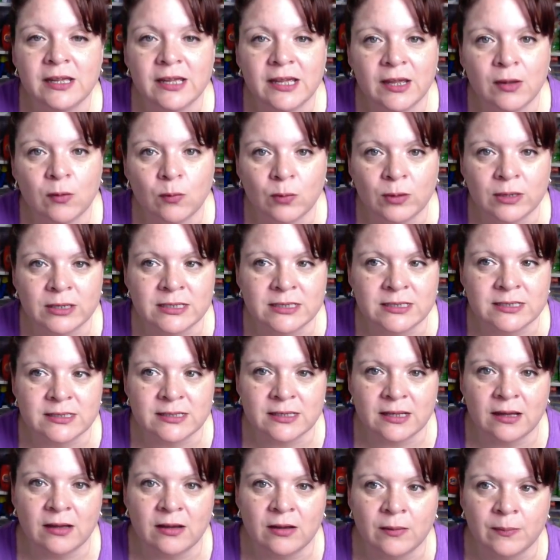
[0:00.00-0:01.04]
It was
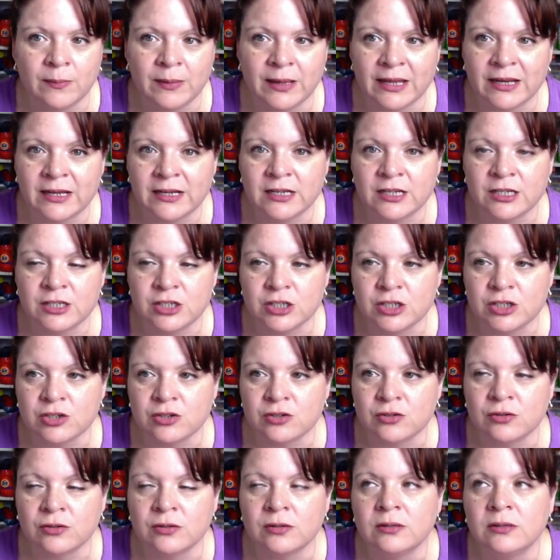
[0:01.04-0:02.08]
um, get an
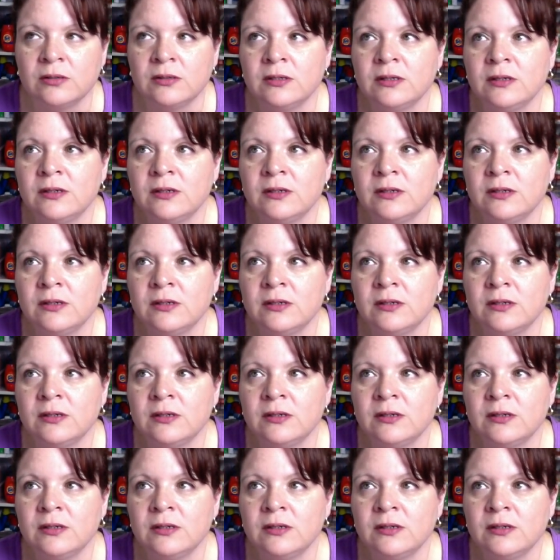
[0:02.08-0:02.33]
additional